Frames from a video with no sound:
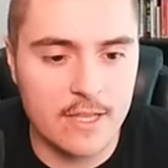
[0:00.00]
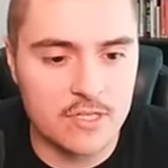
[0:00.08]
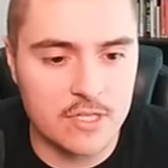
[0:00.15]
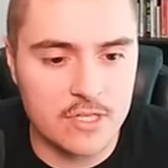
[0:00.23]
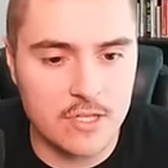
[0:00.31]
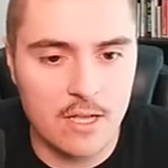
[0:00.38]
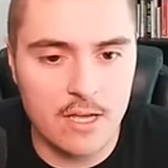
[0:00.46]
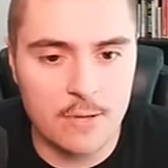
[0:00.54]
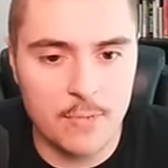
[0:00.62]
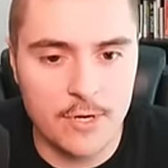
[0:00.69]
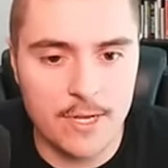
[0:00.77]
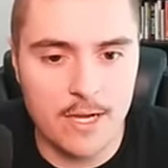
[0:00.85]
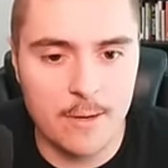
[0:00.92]
Let's just lob
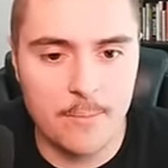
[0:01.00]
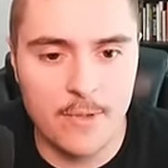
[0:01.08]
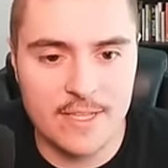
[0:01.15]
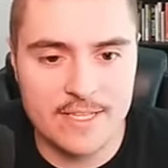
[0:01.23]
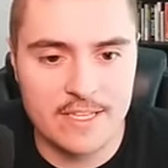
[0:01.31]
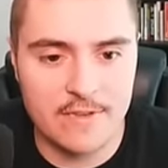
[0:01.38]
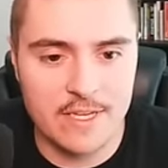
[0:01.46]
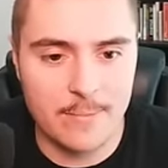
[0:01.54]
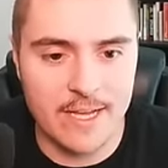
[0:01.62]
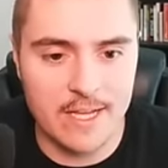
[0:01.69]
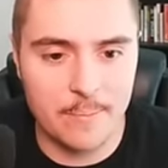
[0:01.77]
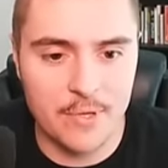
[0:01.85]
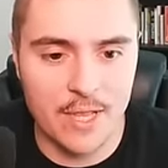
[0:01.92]
one up. Let's see if he can
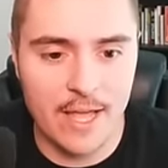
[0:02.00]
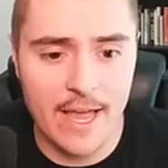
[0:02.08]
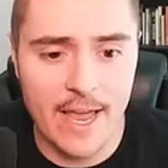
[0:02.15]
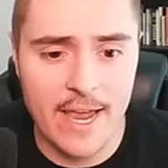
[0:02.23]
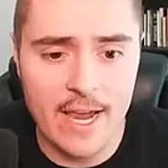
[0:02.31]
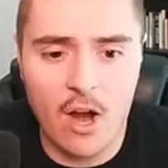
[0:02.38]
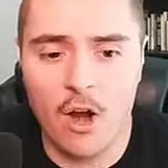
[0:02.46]
make a play.